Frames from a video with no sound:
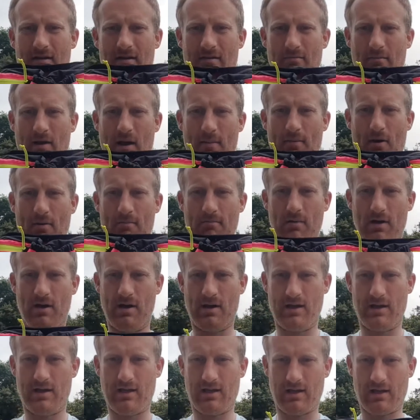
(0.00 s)
bum
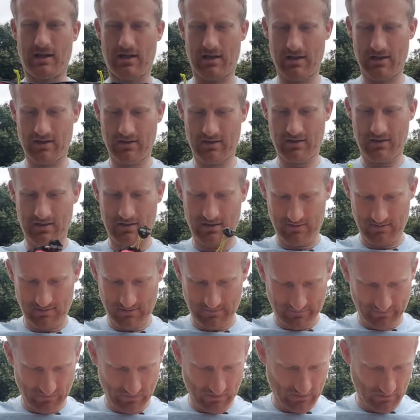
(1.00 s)
bag.
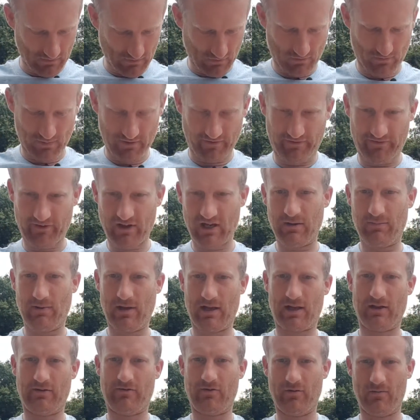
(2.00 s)
Or fanny
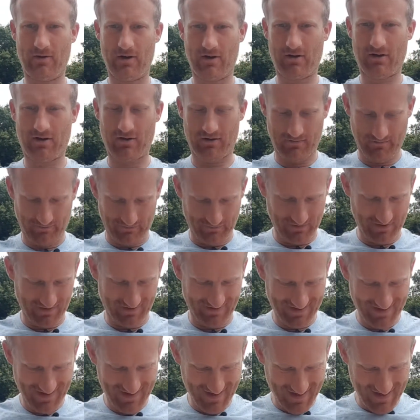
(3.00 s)
pack if you're American.
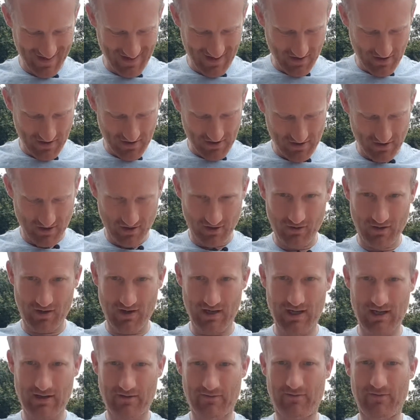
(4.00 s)
So I
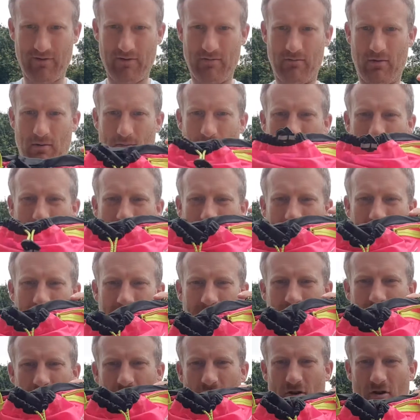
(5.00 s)
have my bum bag, it's
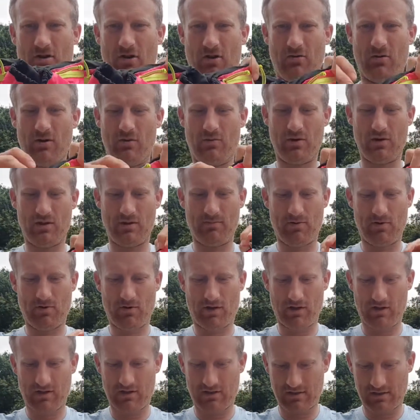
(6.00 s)
actually got a hole in one of the
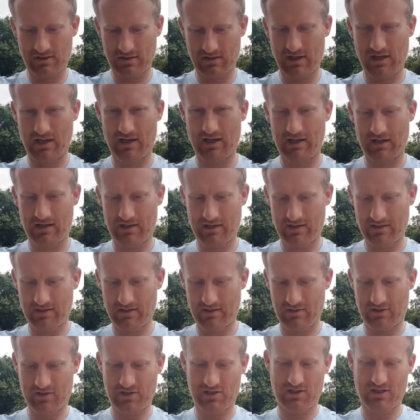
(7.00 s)
pockets,
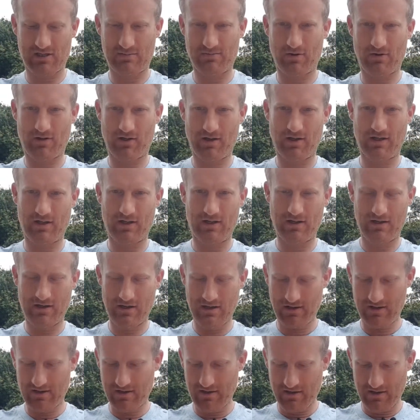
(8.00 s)
which is this pocket here.
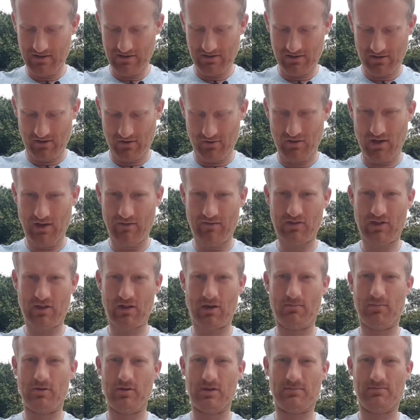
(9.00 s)
So everything
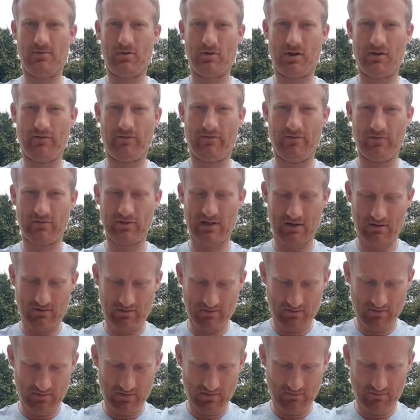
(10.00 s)
I put in this pocket falls out.
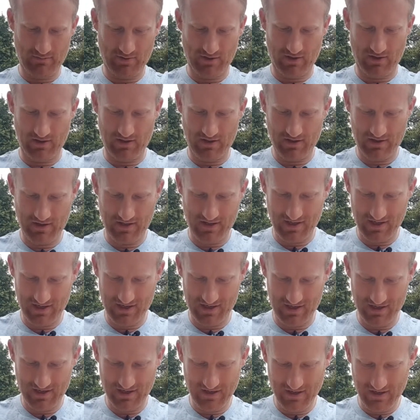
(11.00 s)
But
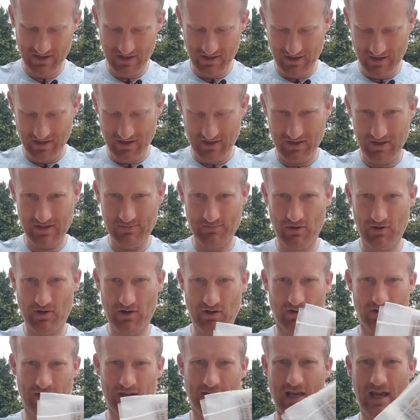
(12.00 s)
in this
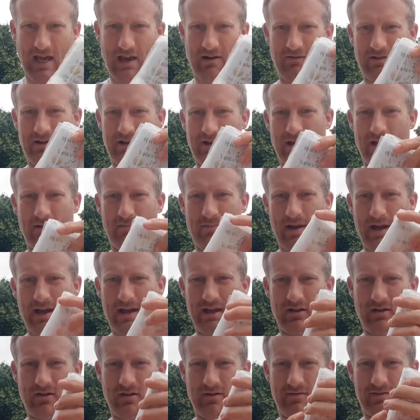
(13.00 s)
pocket I carry a
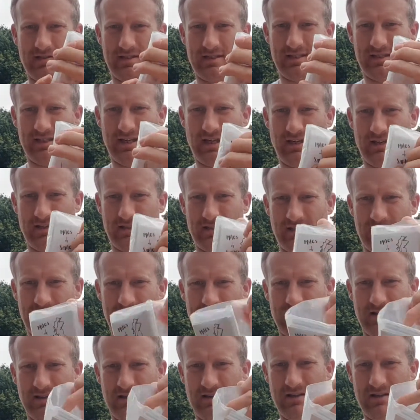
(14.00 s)
pack of stickers.